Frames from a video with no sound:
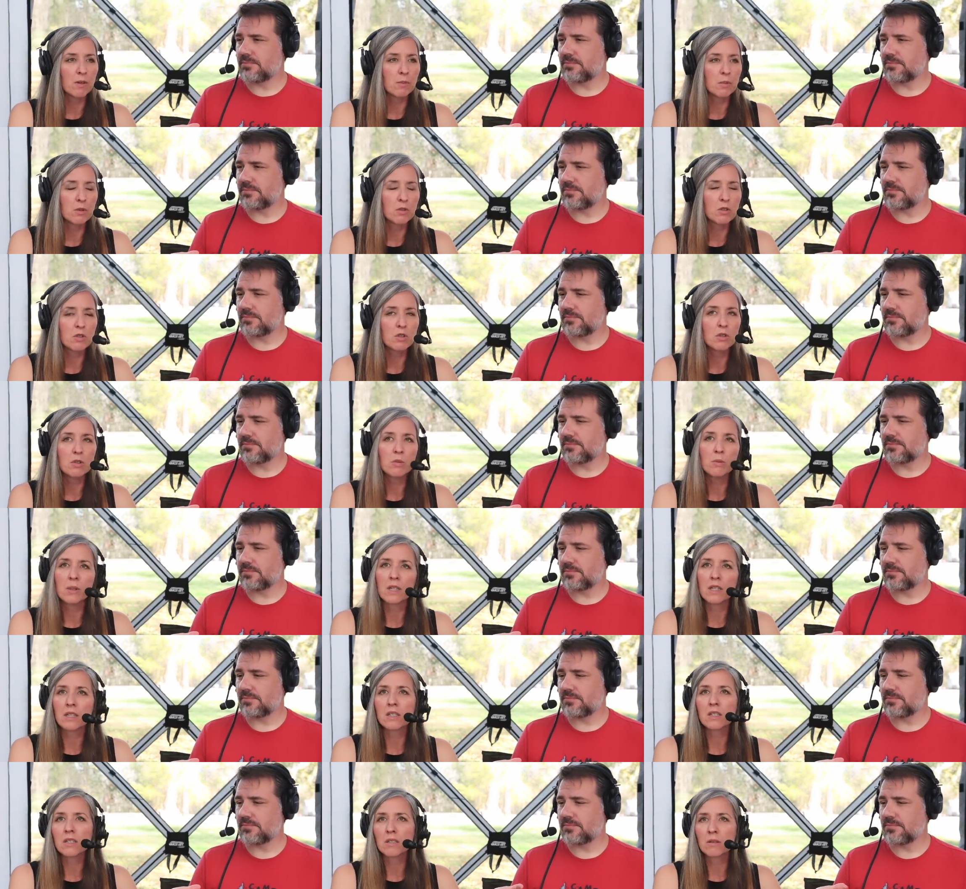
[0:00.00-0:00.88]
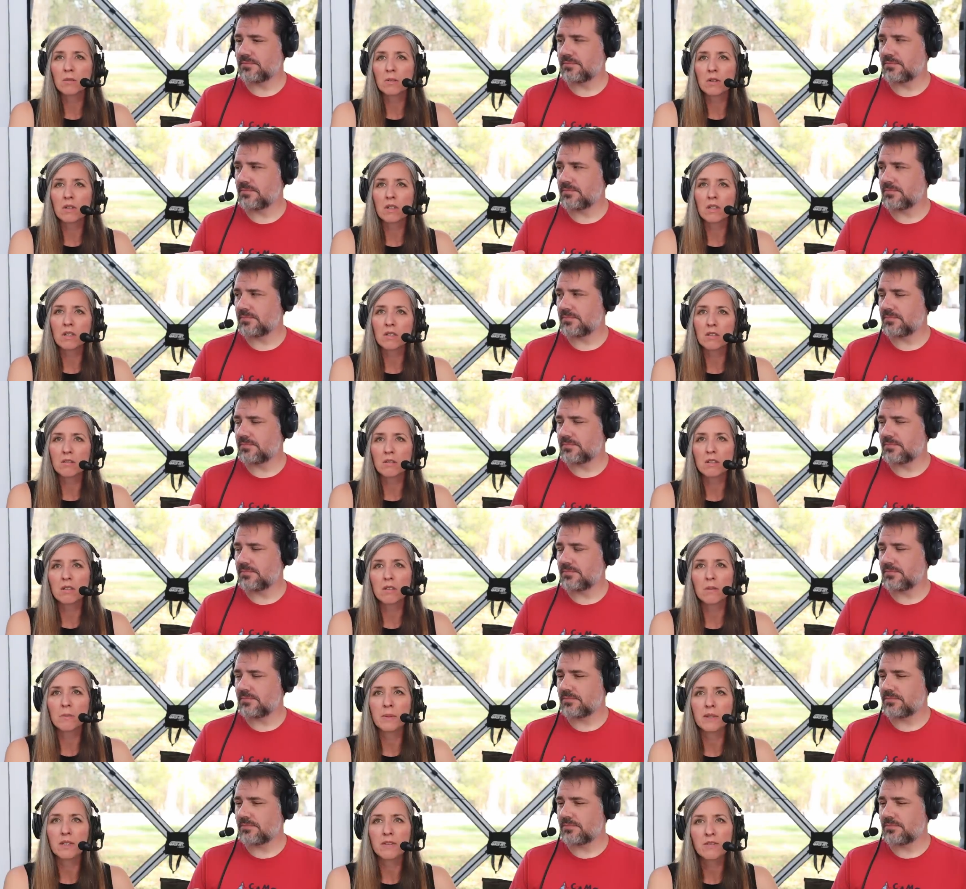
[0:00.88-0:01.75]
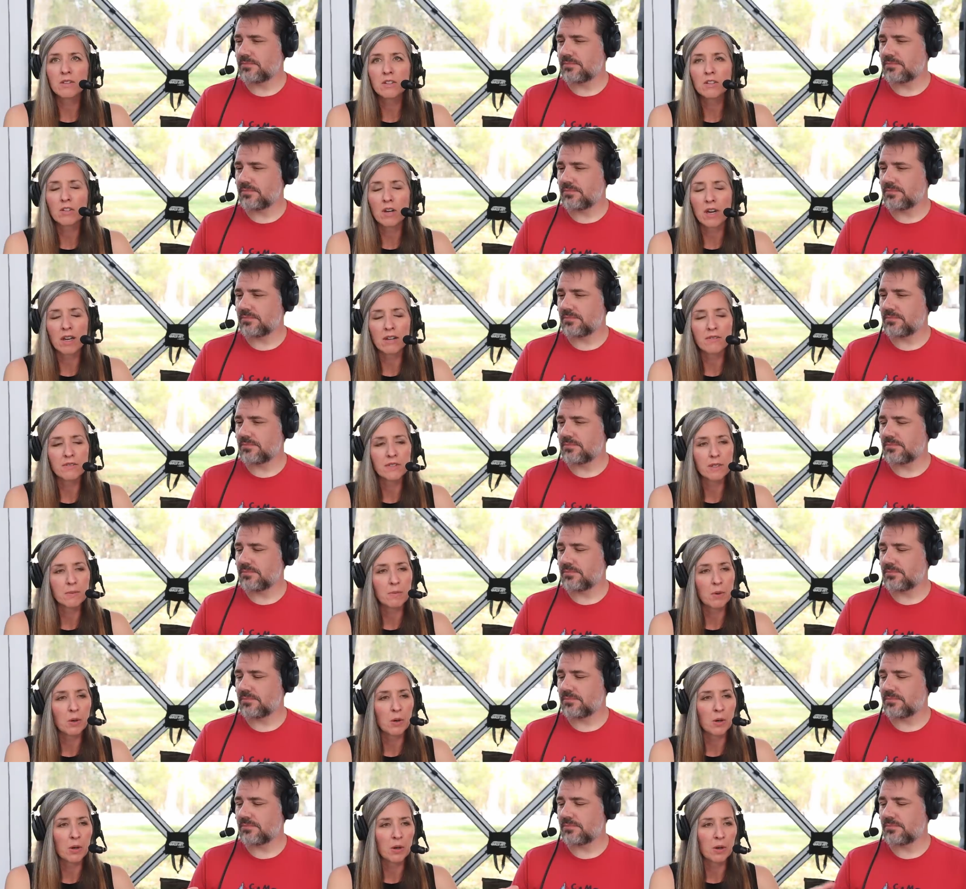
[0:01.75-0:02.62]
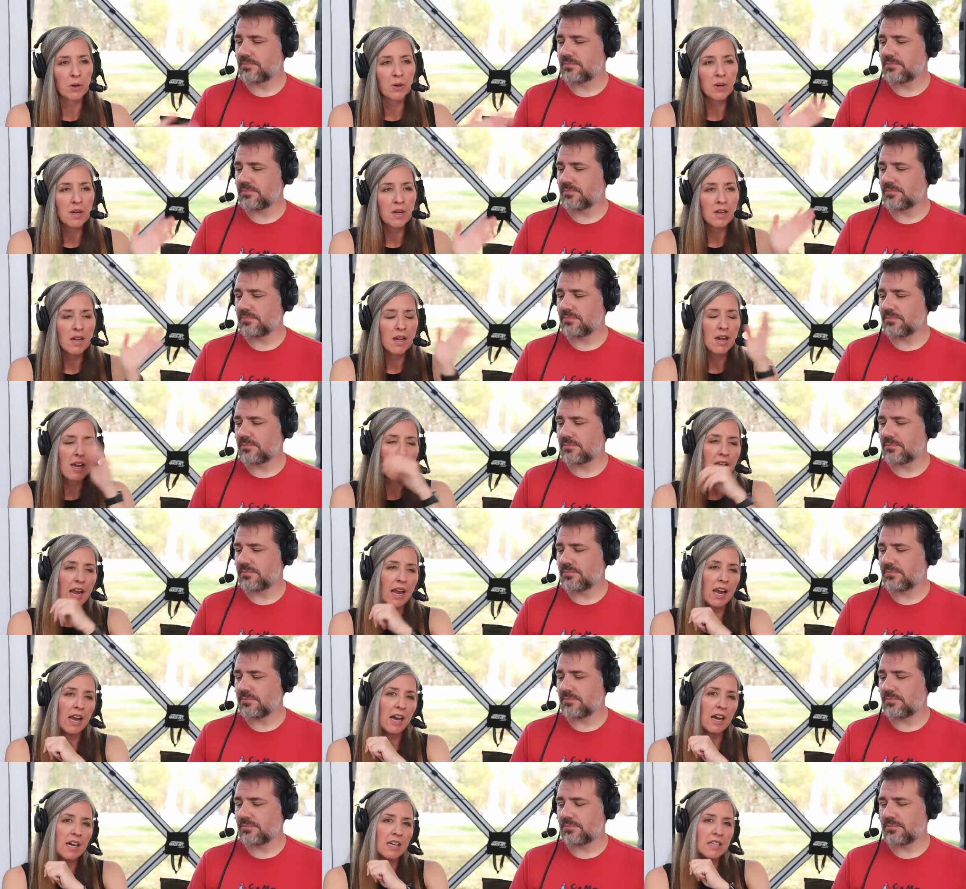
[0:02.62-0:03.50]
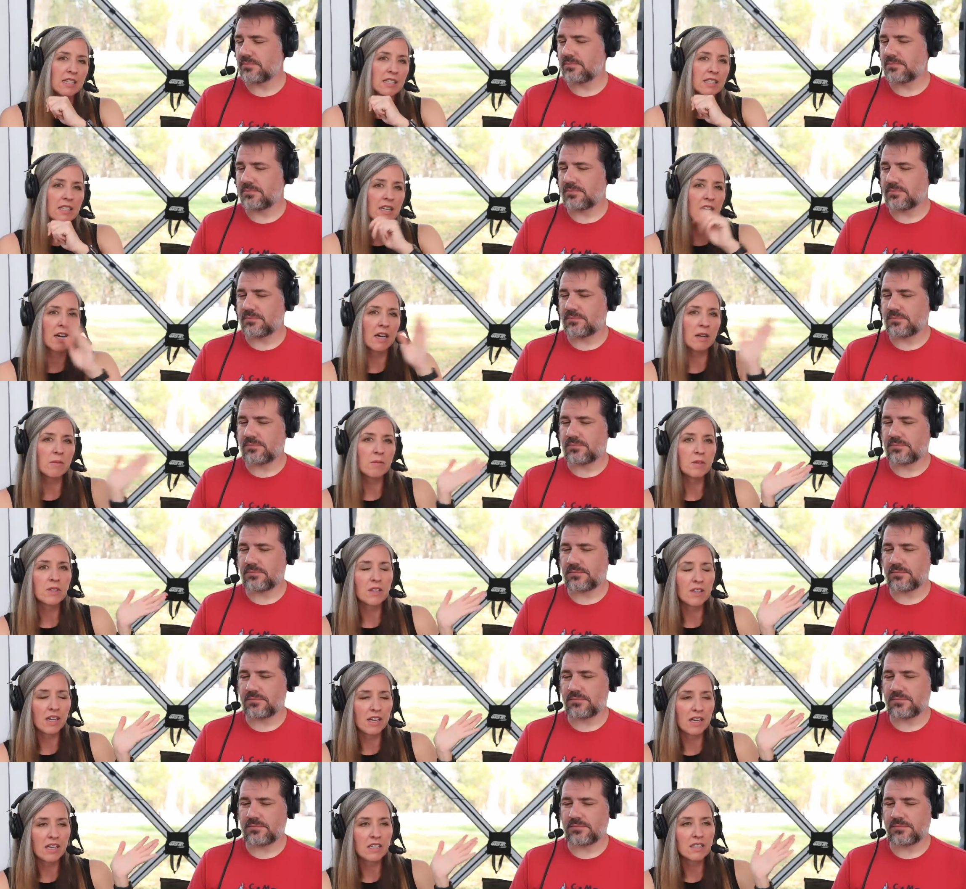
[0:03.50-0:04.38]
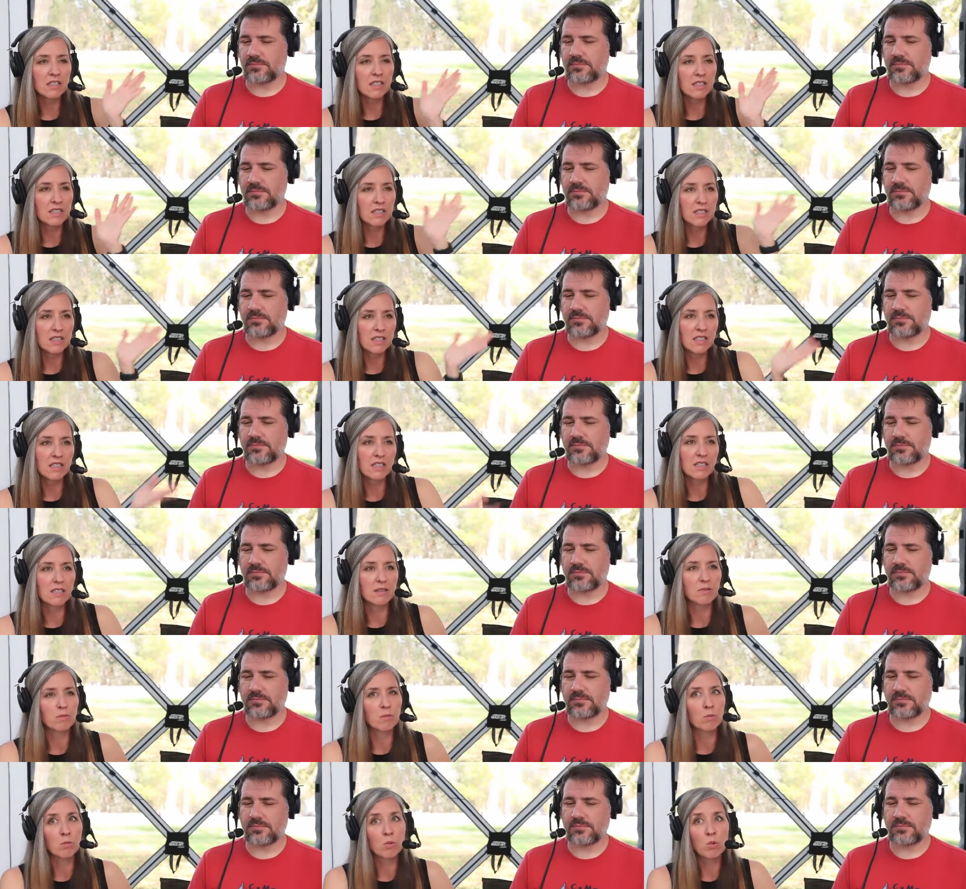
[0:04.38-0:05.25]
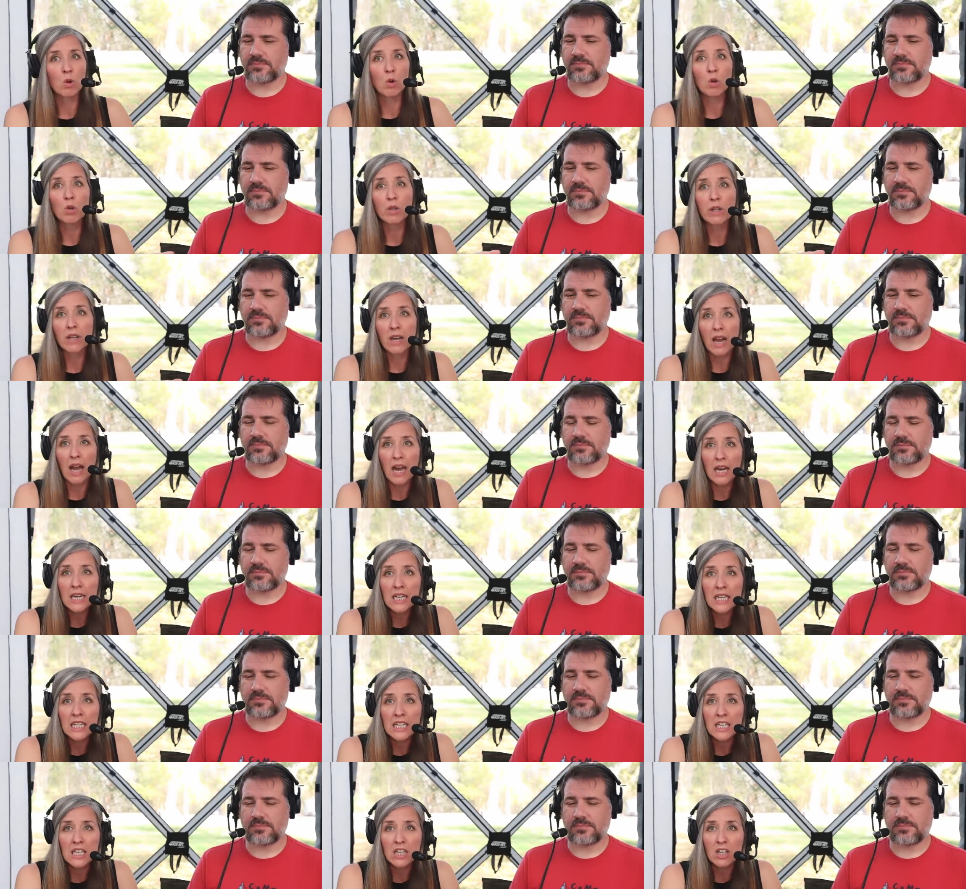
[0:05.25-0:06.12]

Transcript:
Speaker 1: for almost two weeks, so we're going to do a little bit of a drive tomorrow. And I would like to see us rolling out of